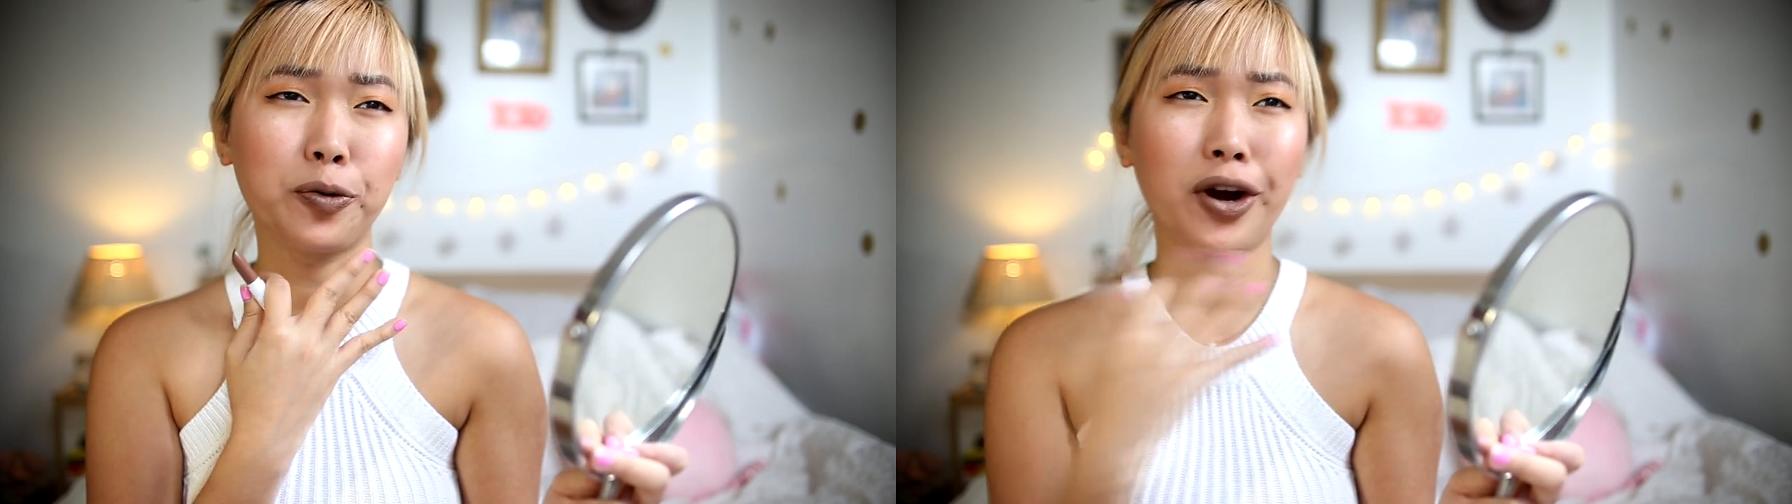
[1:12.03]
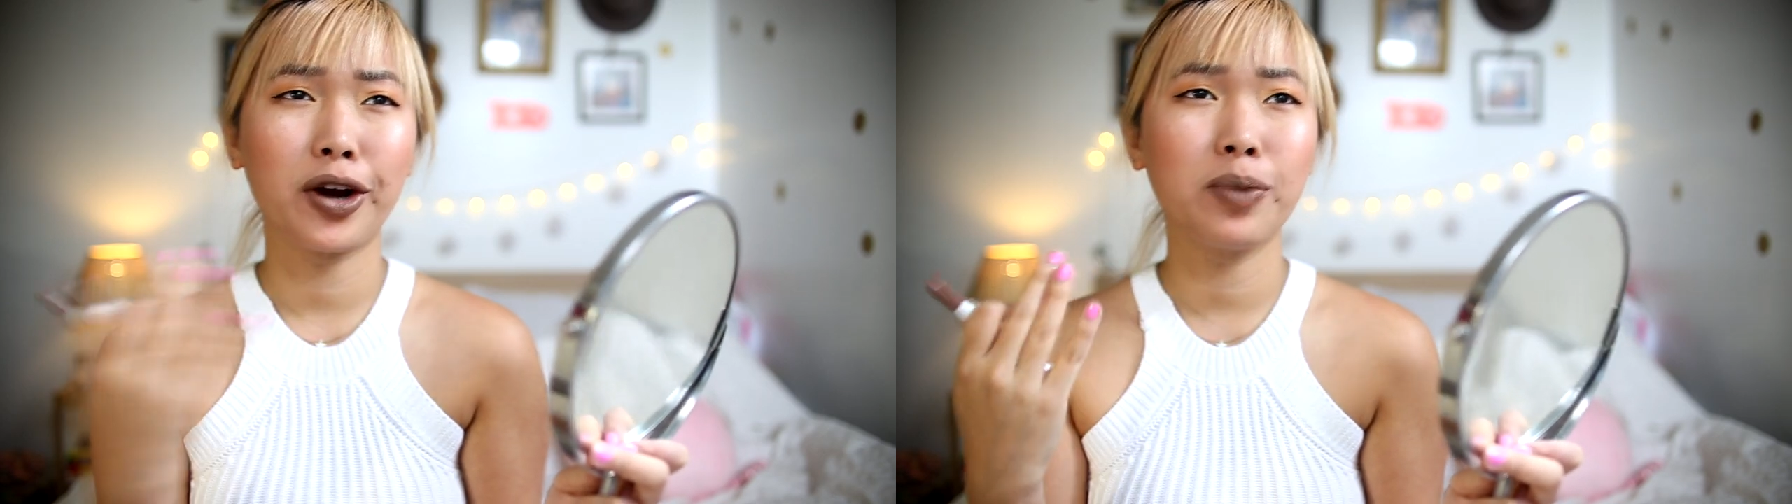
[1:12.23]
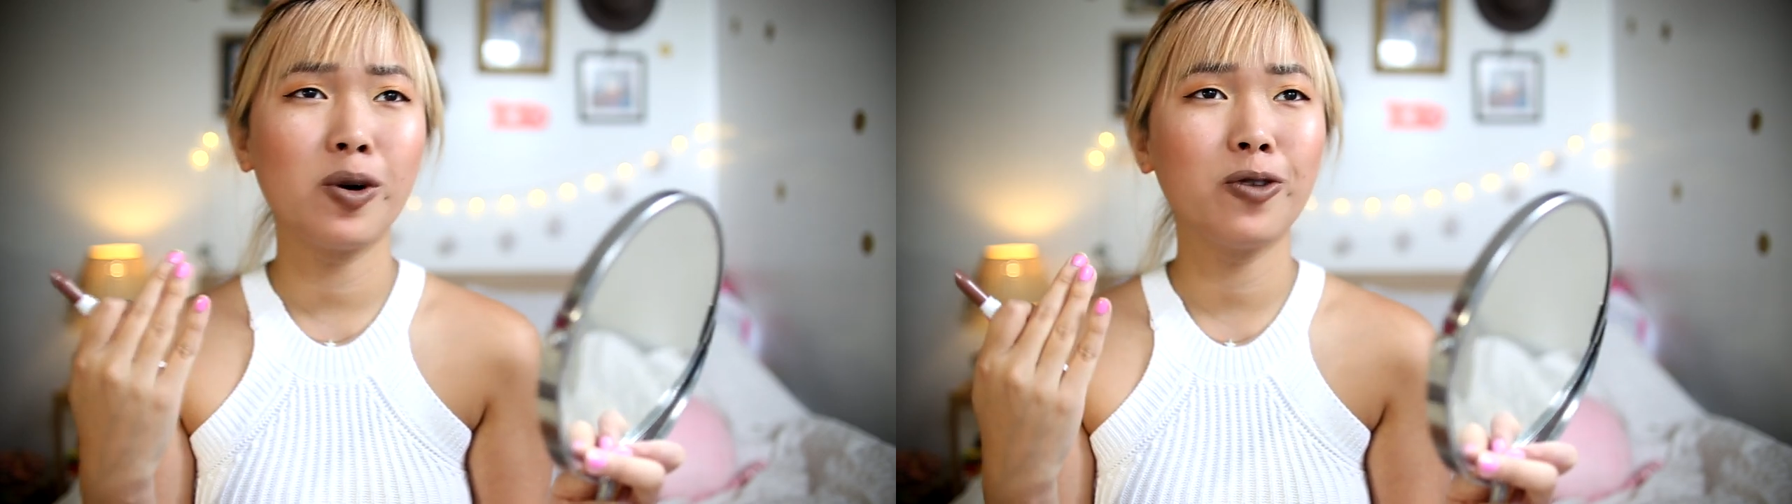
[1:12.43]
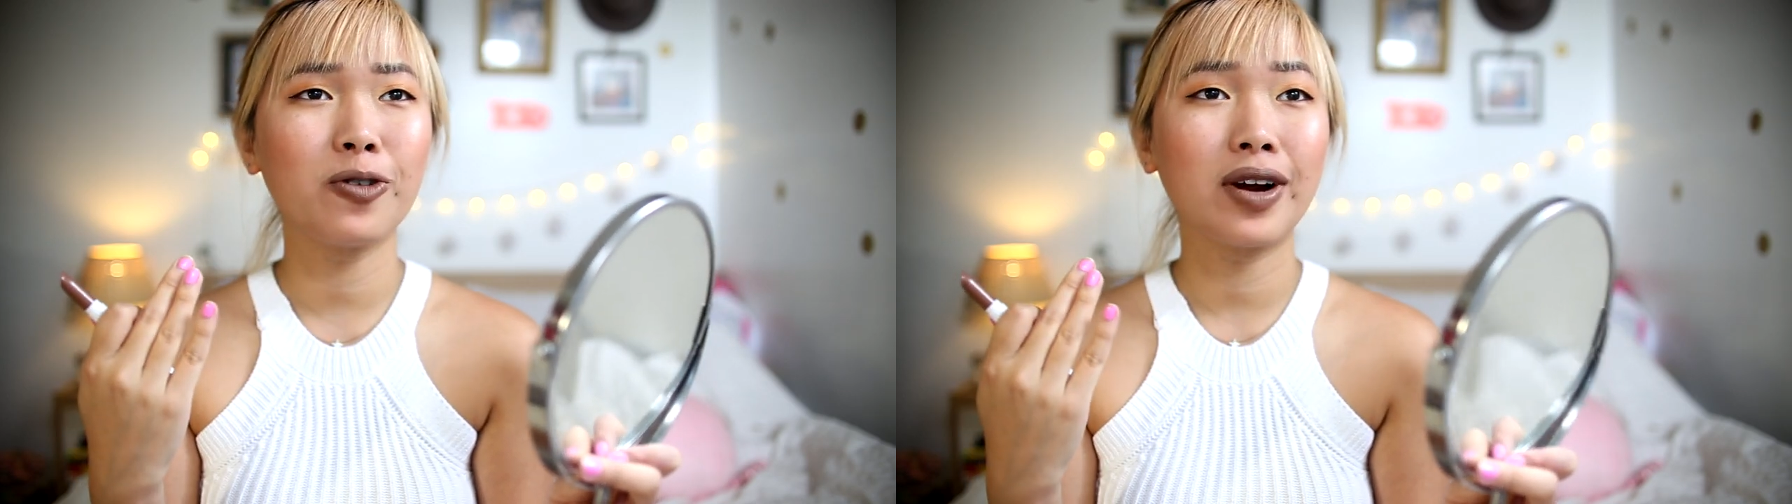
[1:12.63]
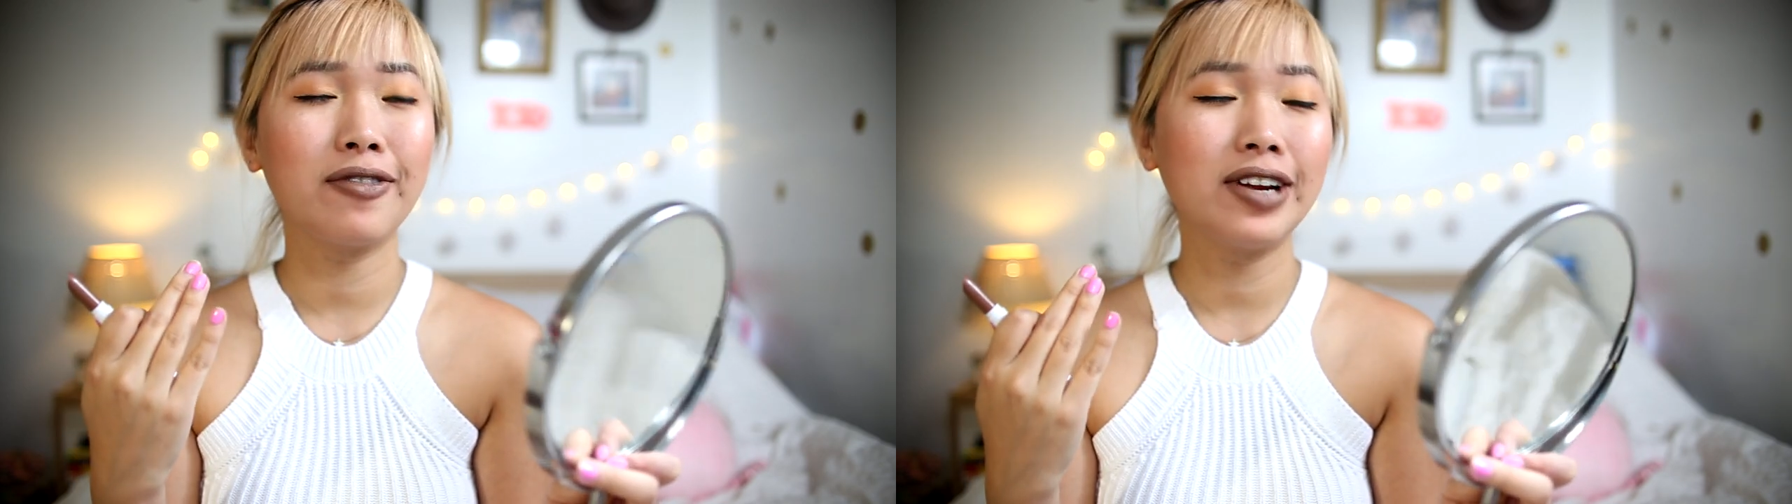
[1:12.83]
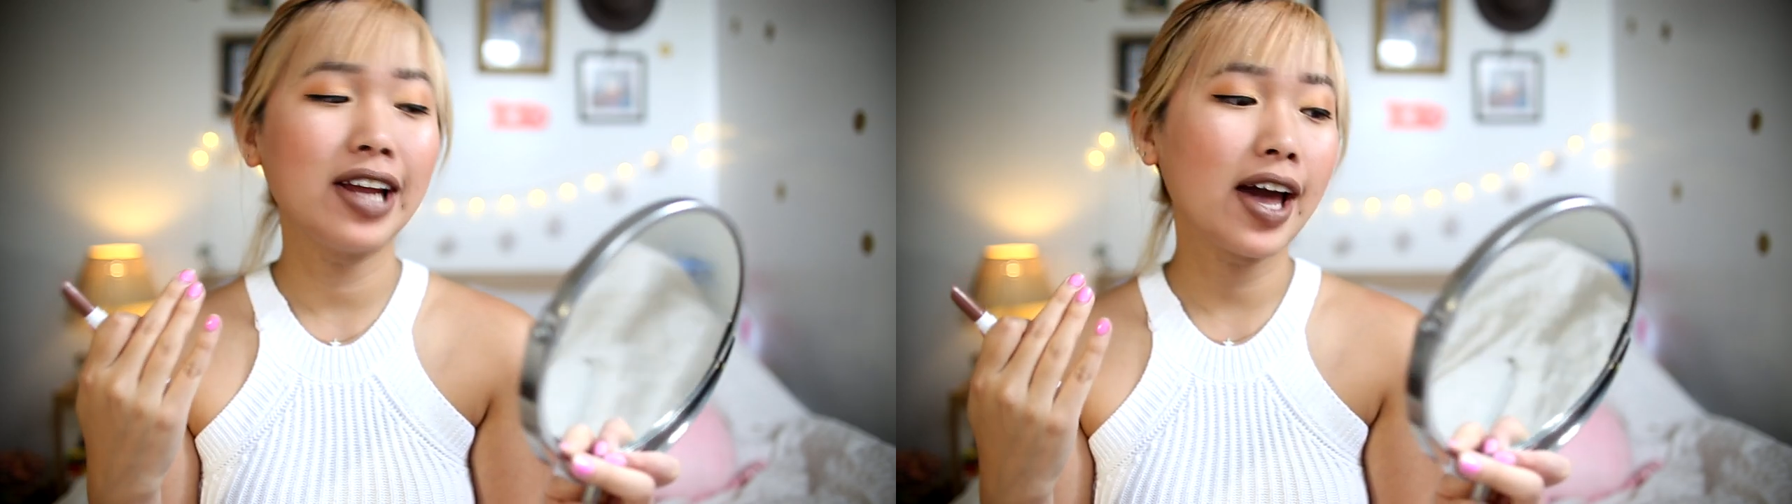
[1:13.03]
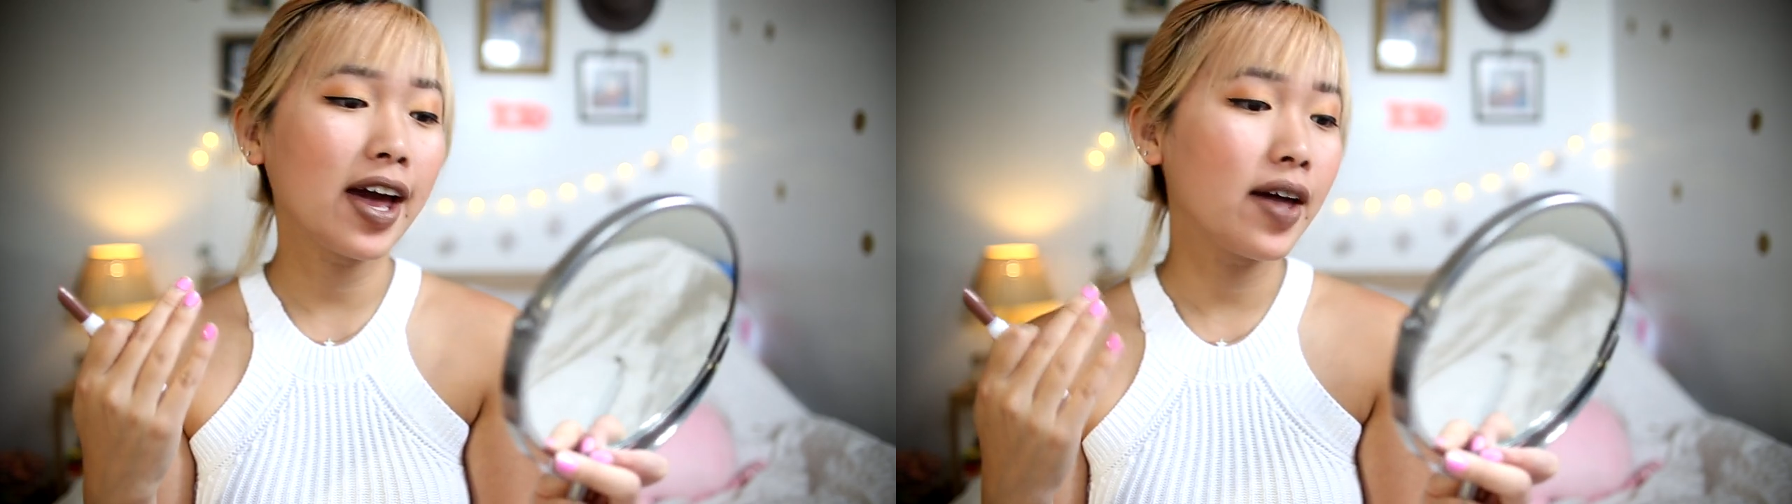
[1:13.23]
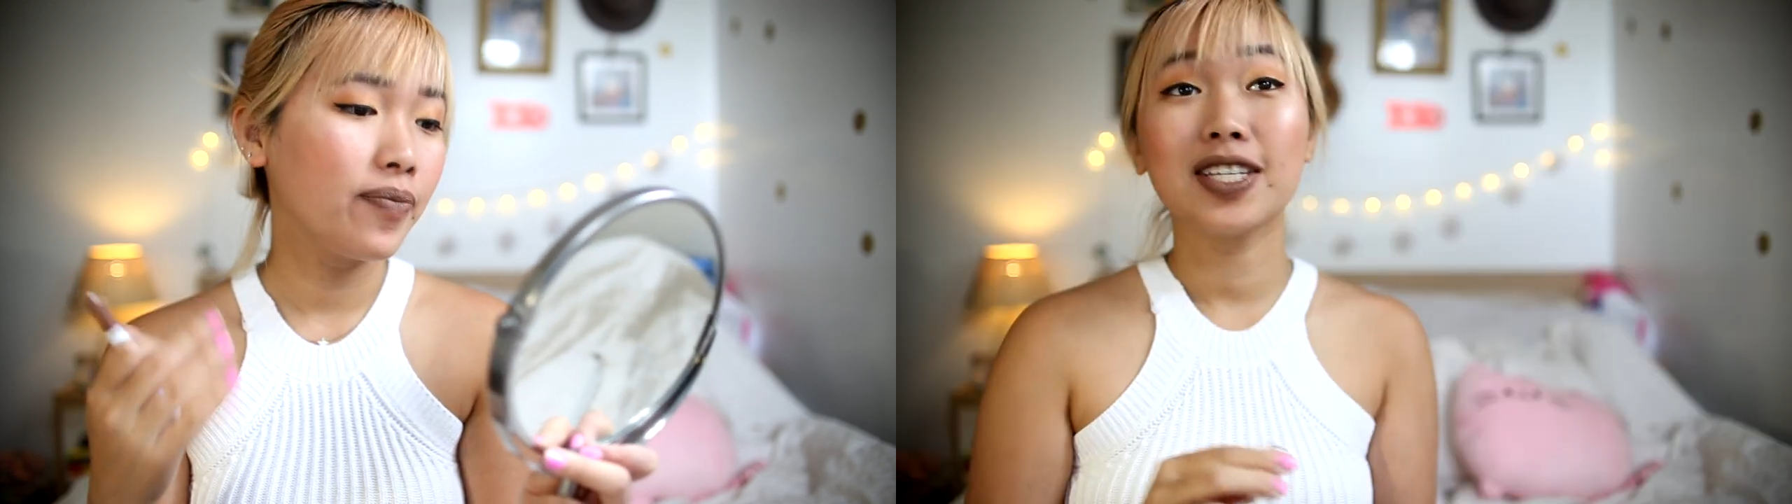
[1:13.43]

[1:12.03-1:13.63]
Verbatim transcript: wearable for every day.